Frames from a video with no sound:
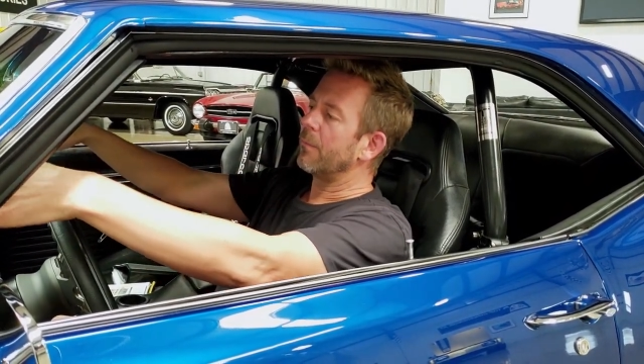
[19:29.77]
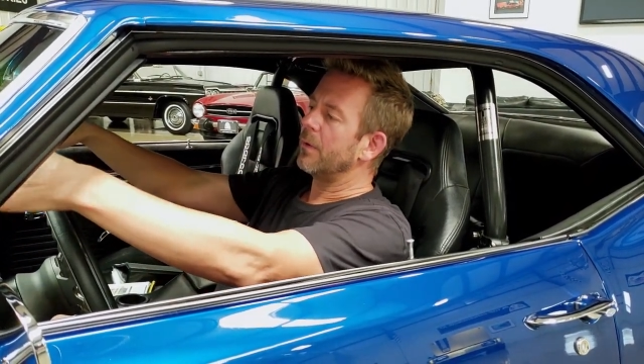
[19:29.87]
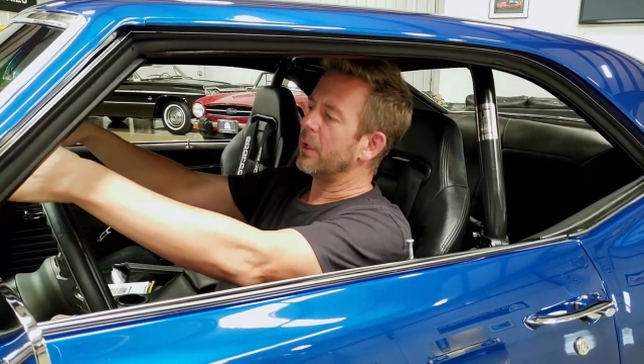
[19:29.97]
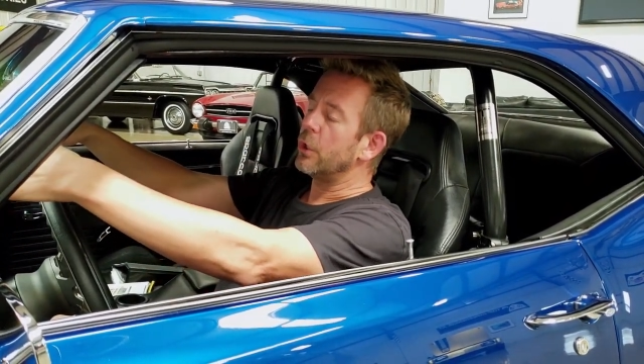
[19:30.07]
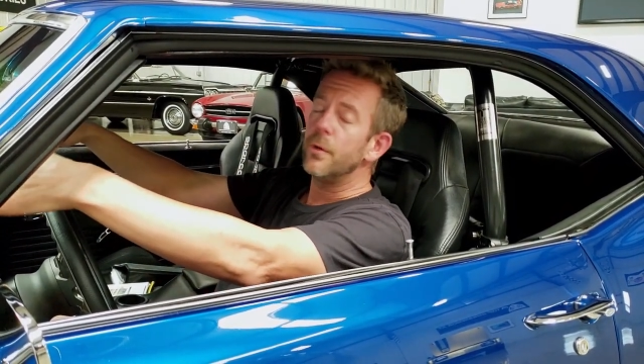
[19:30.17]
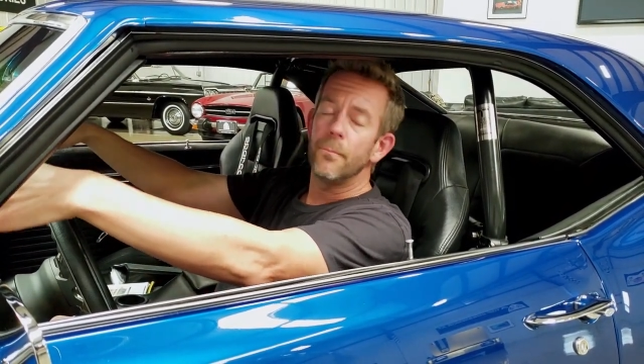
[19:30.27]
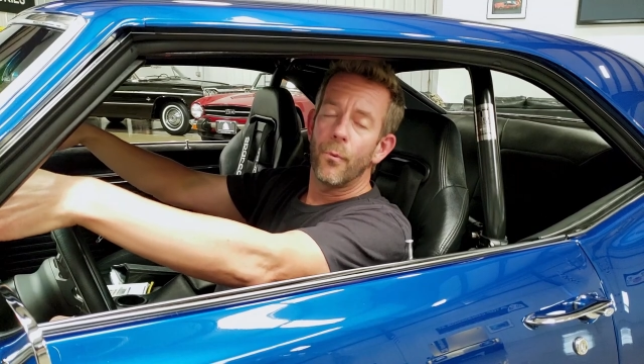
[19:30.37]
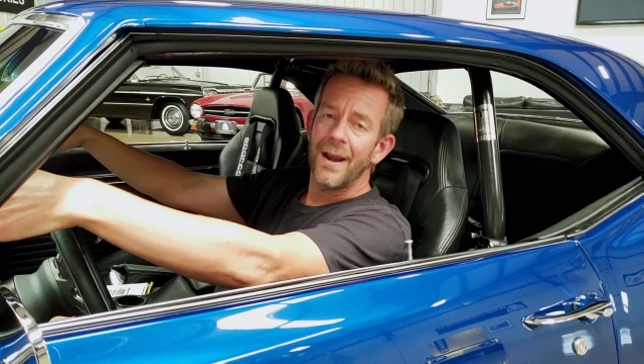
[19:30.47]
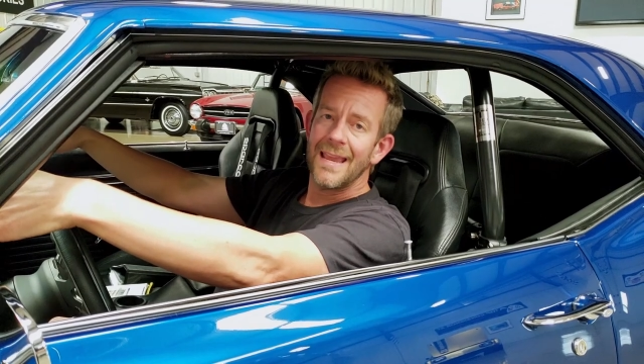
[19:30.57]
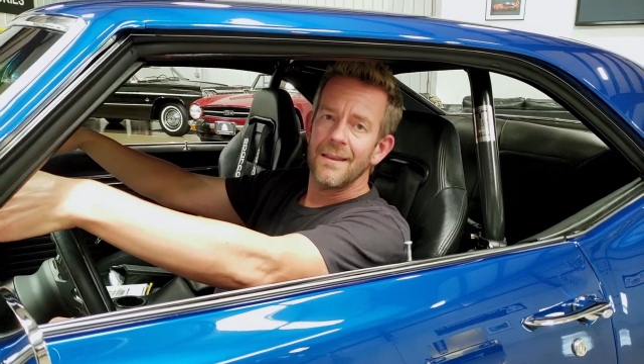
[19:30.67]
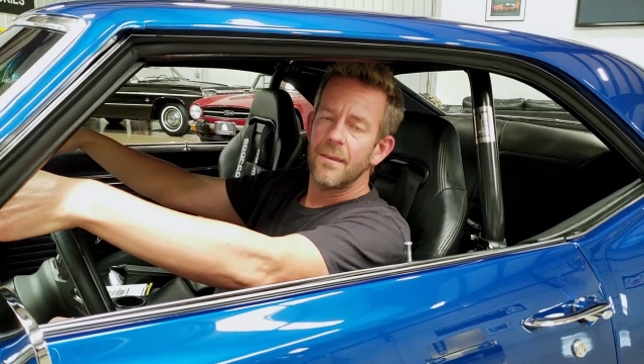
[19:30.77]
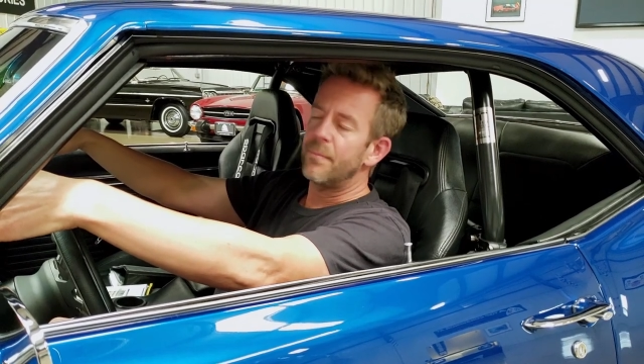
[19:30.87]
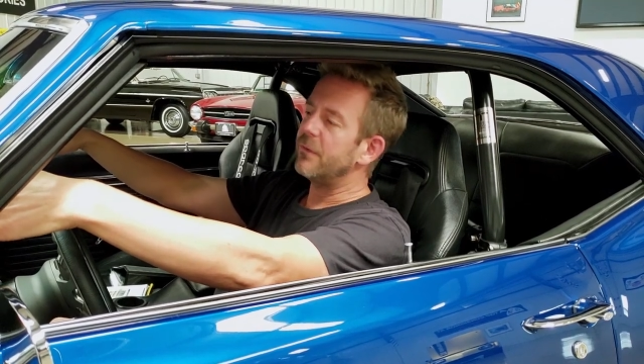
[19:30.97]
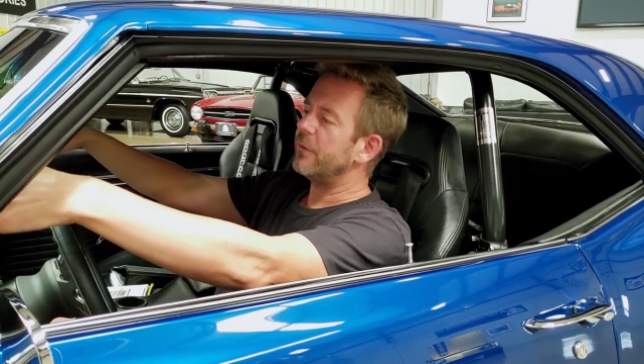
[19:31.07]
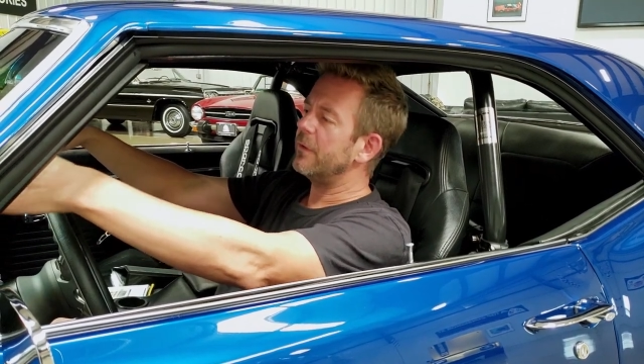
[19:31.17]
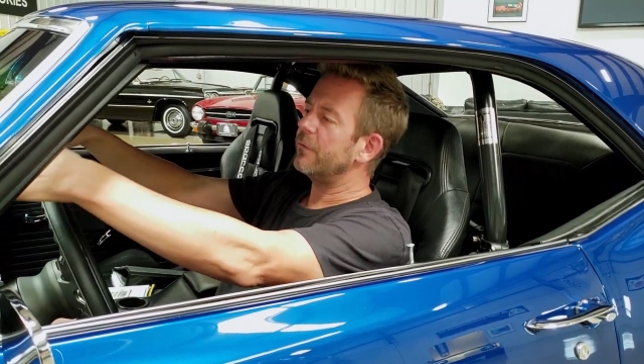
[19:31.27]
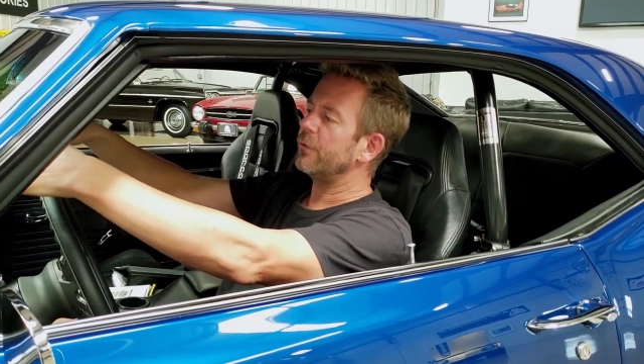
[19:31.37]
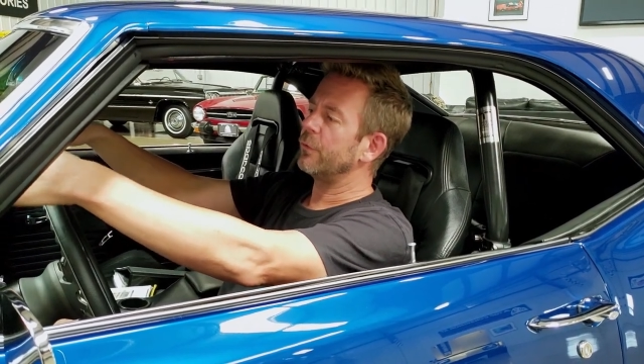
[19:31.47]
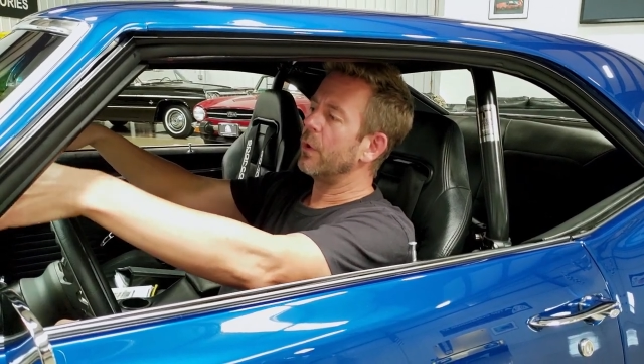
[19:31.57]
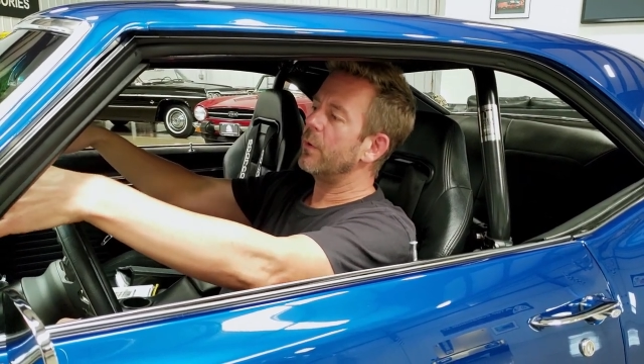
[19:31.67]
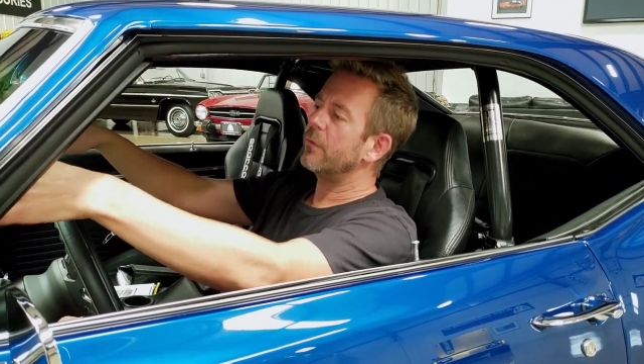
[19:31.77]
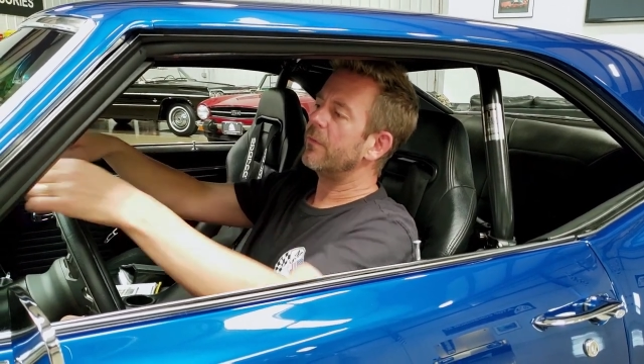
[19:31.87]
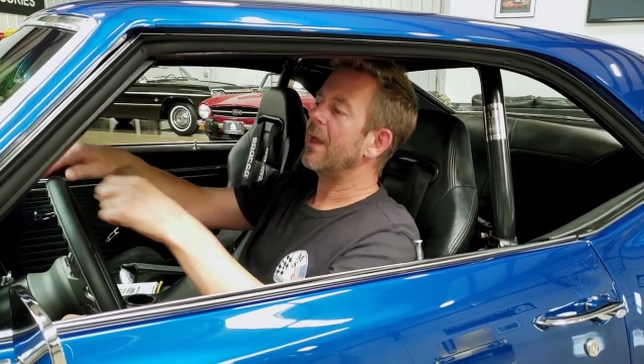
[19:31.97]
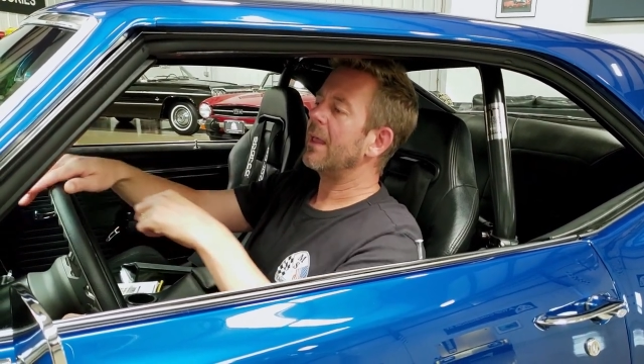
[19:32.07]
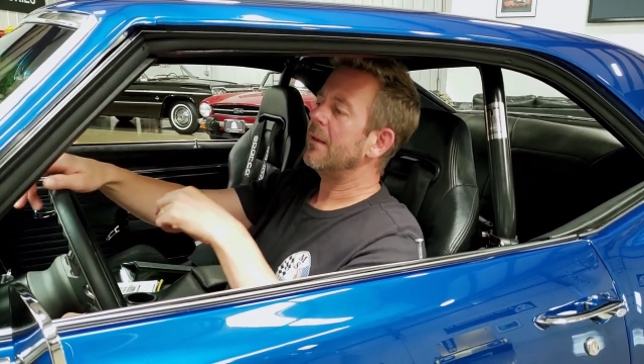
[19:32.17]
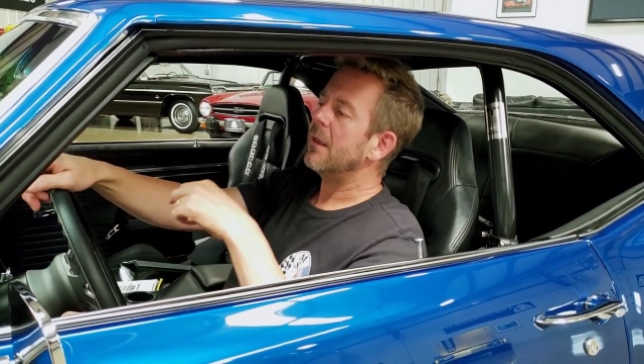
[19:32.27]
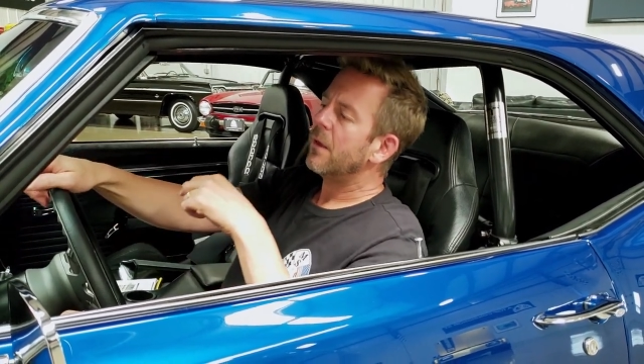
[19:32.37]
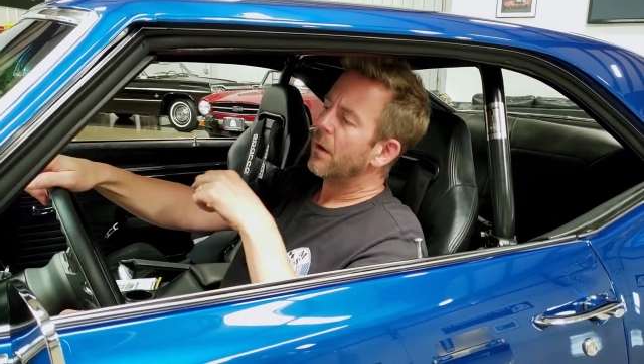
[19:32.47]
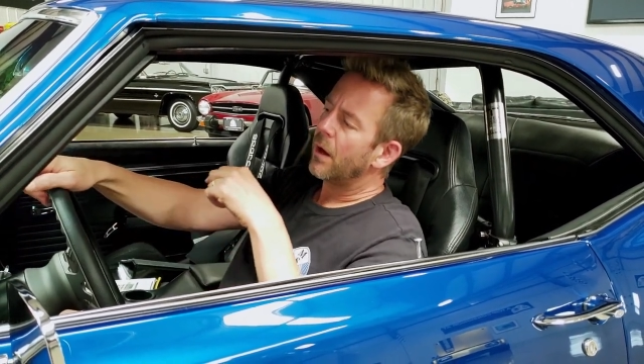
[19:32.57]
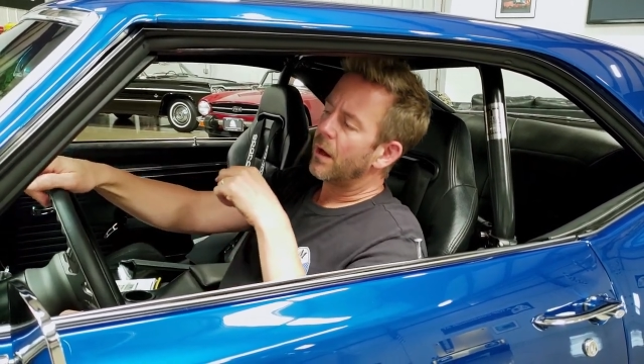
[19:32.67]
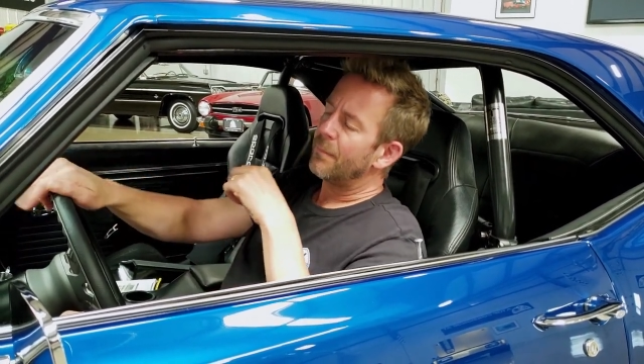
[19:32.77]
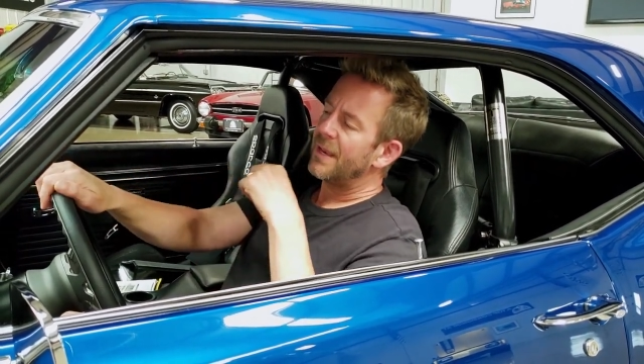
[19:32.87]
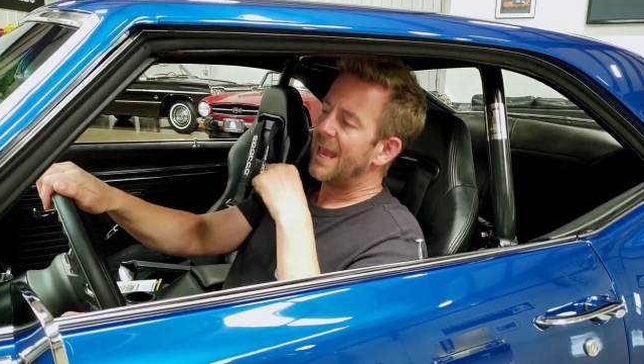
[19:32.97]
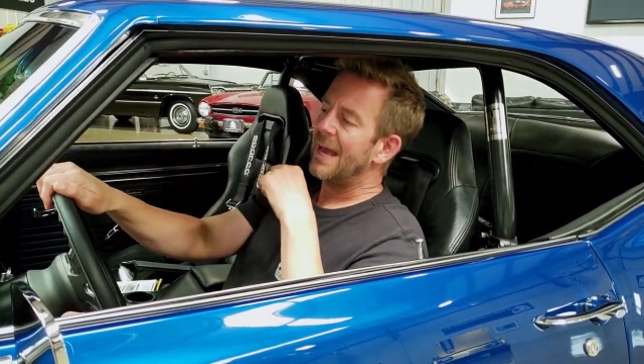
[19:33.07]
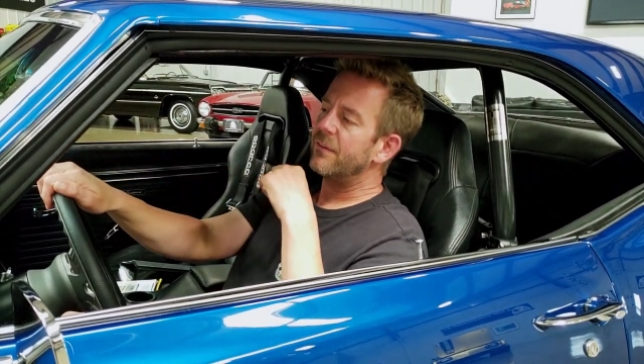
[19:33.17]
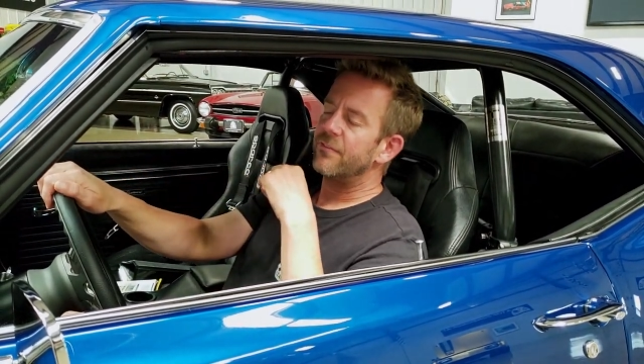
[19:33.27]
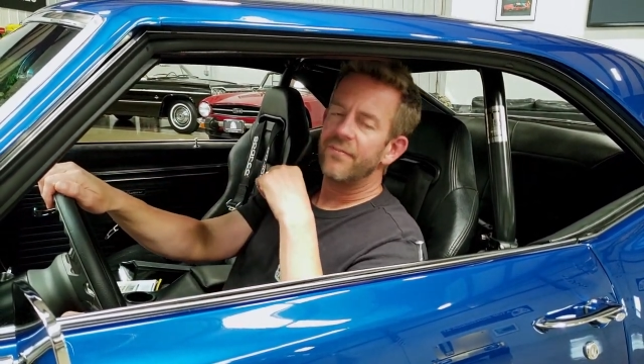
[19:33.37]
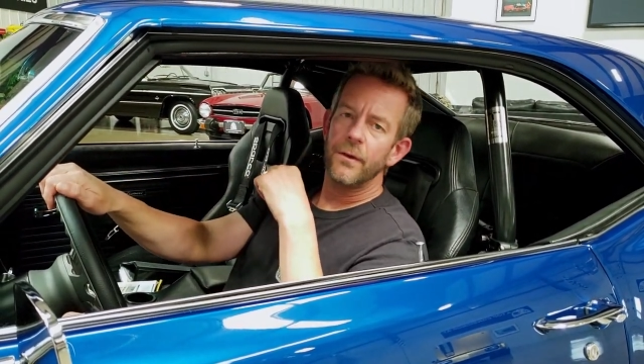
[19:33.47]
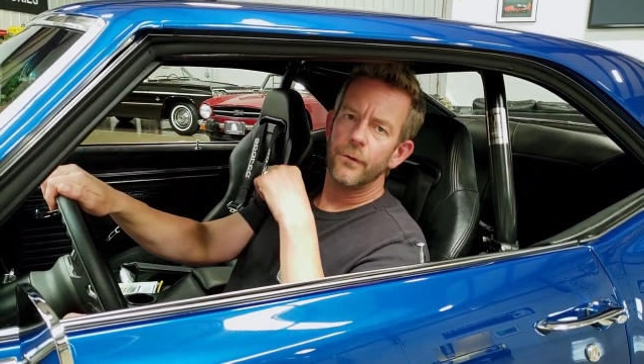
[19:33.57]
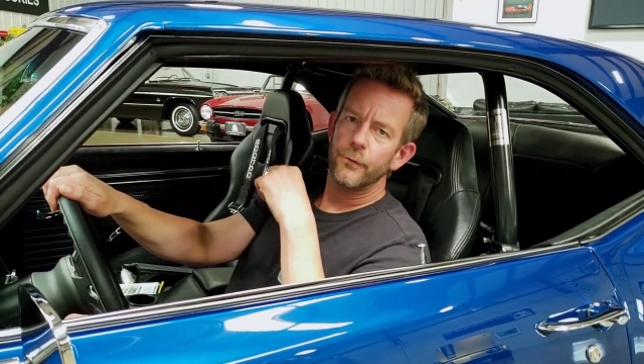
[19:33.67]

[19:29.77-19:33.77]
good brand in the business. You'll notice that it has fender